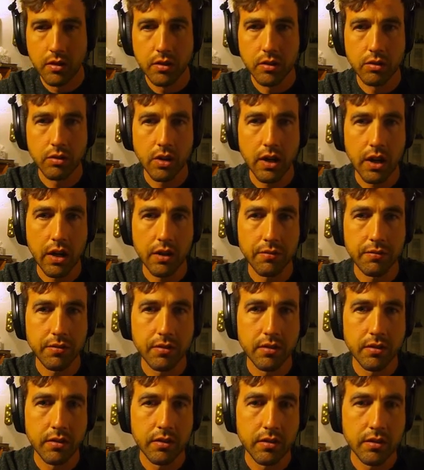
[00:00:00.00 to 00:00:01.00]
graph
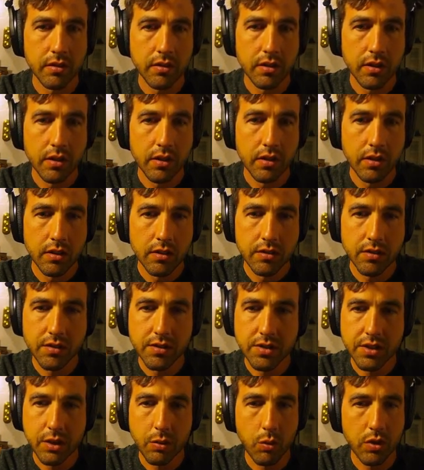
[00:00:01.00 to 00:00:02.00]
to
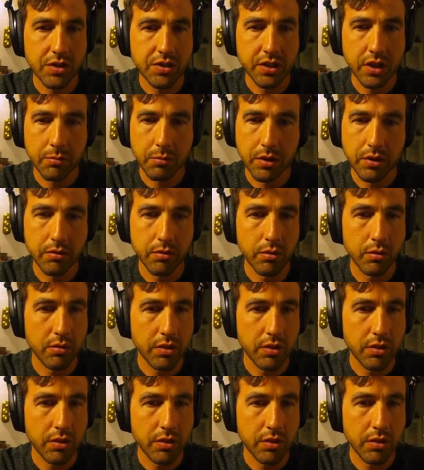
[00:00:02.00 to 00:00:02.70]
see what's coming through.